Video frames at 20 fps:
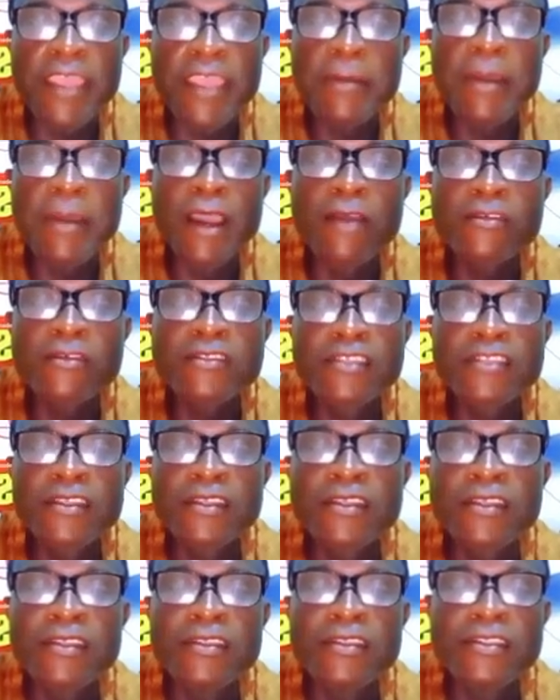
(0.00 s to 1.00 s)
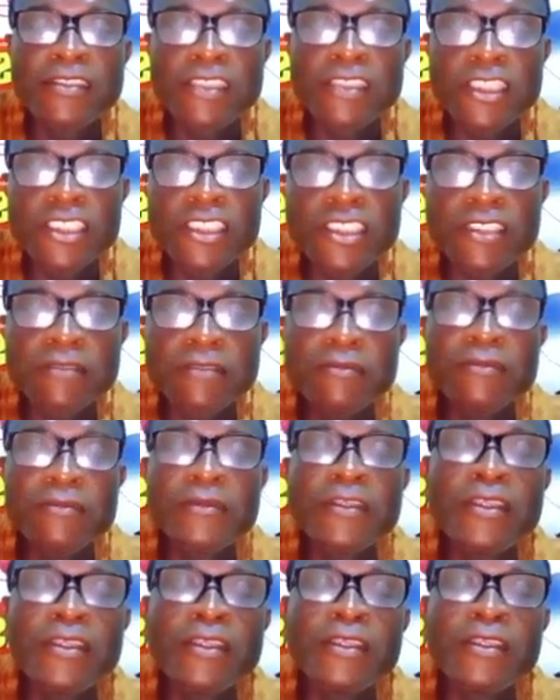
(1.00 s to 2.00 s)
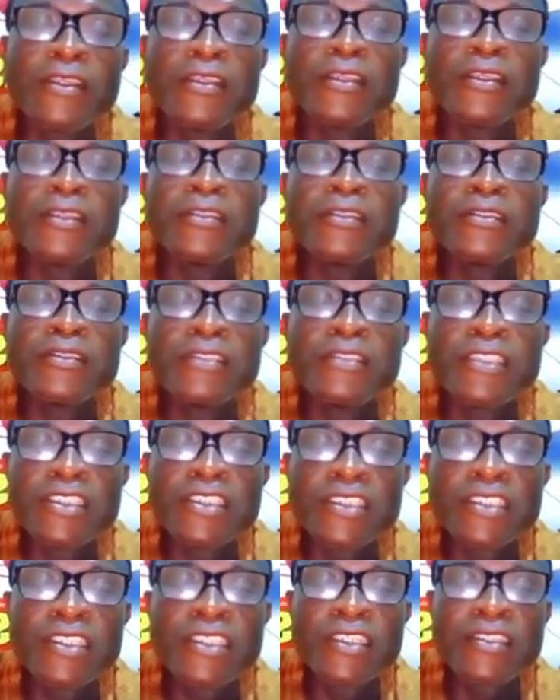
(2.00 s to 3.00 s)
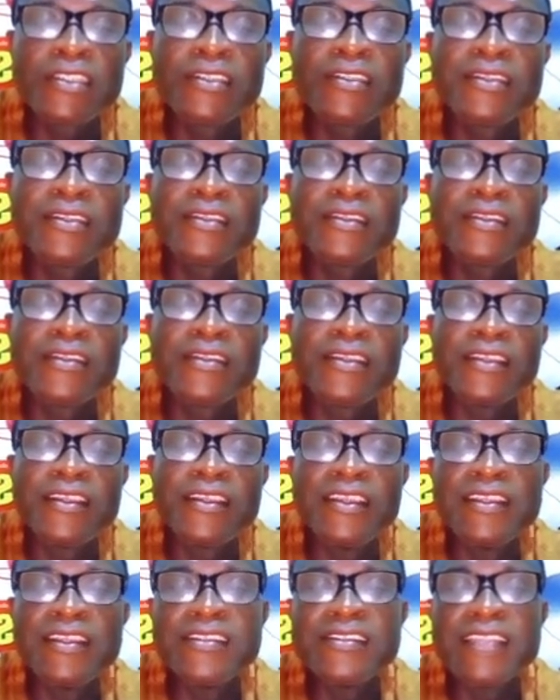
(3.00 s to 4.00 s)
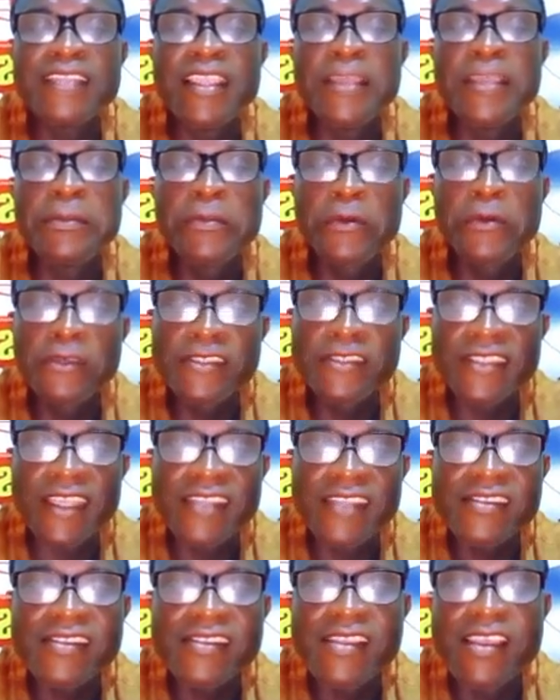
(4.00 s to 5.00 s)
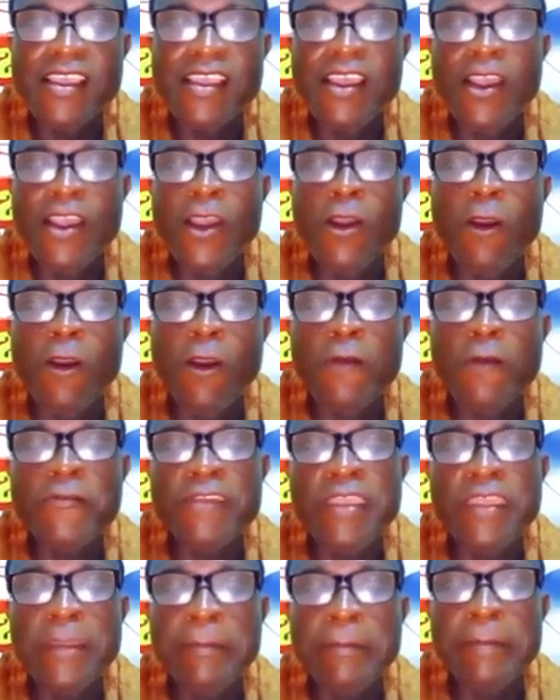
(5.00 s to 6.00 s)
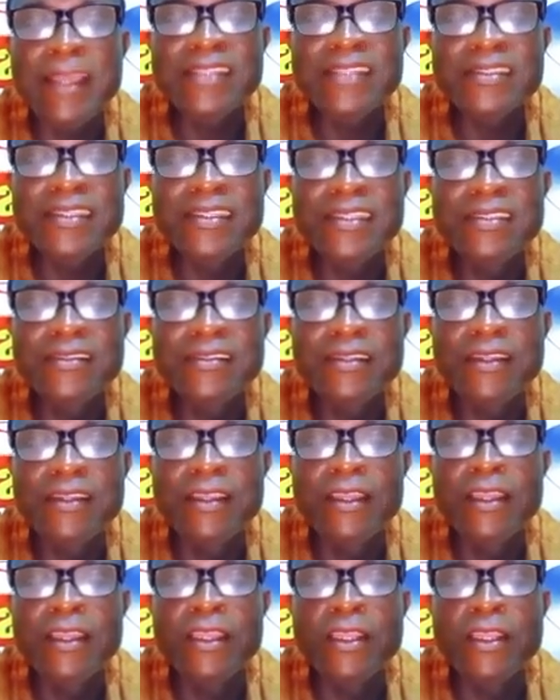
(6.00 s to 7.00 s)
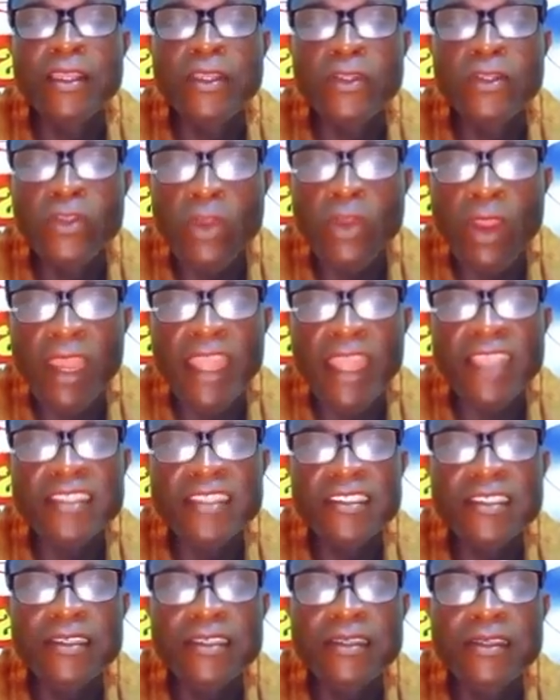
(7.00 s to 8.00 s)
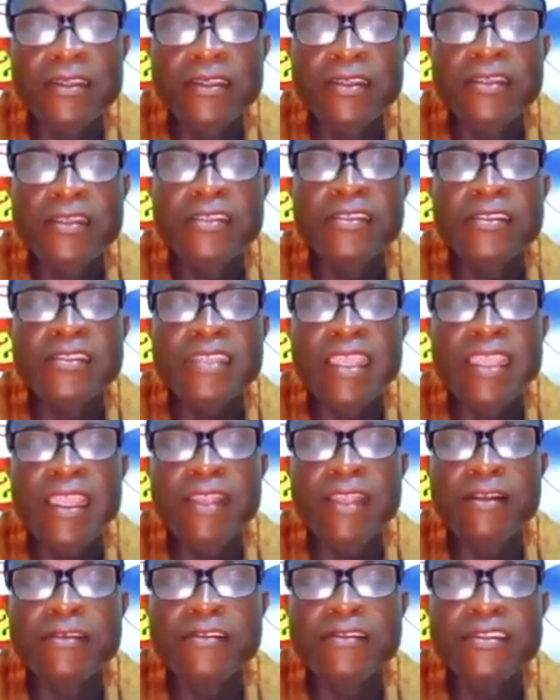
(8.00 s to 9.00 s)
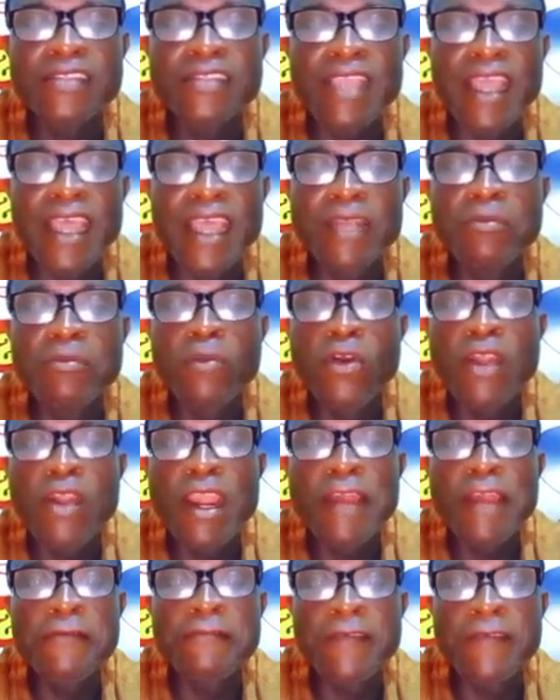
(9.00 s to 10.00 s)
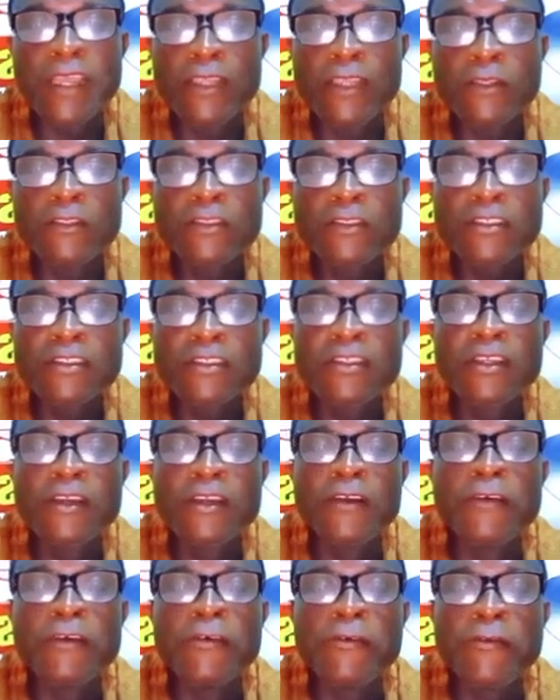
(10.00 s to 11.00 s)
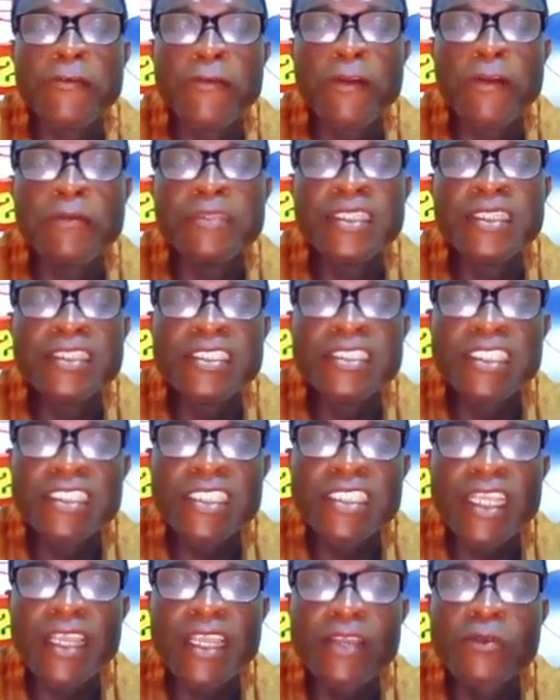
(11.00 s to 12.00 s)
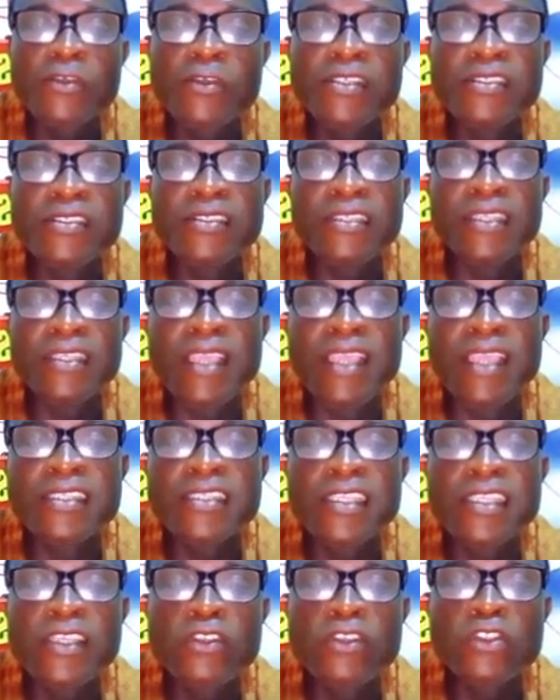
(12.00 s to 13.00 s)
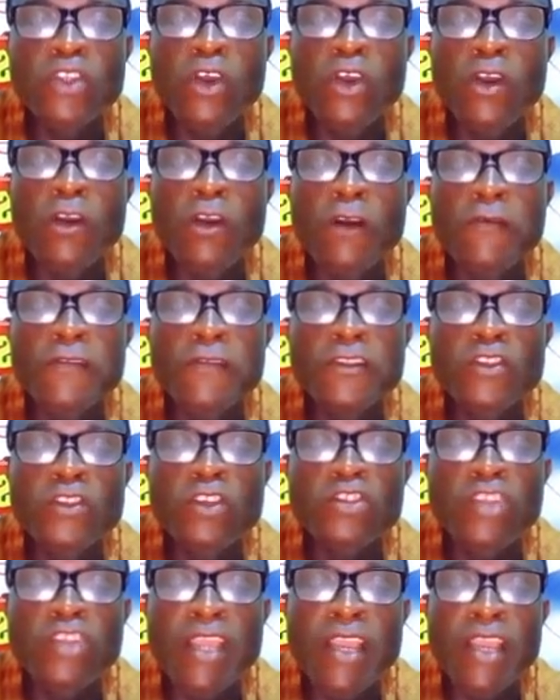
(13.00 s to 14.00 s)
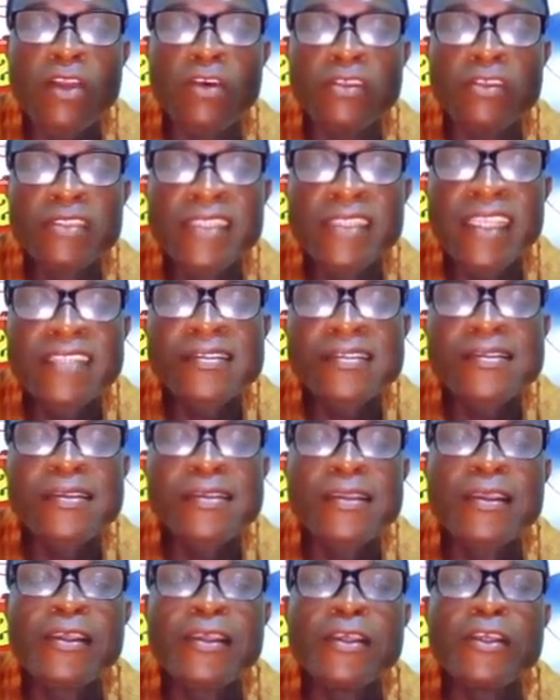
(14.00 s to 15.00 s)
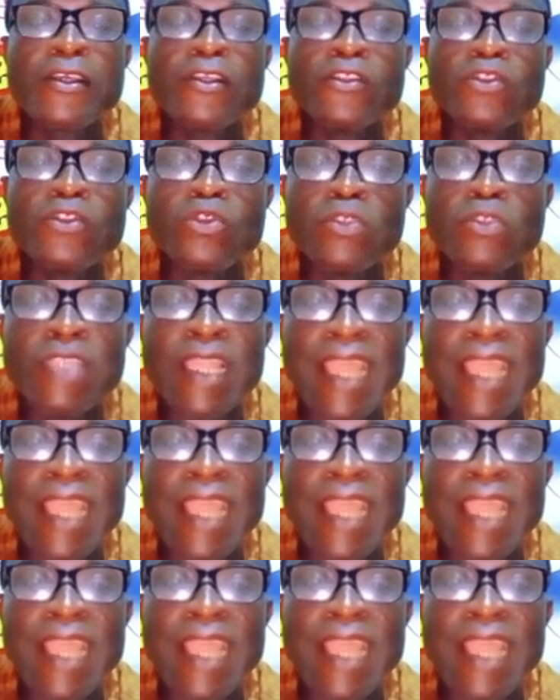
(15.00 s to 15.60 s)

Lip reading: about teaching. Teaching is a process of imparting knowledge, skills, and moral values from the teacher, who is the executor of instructional content, to the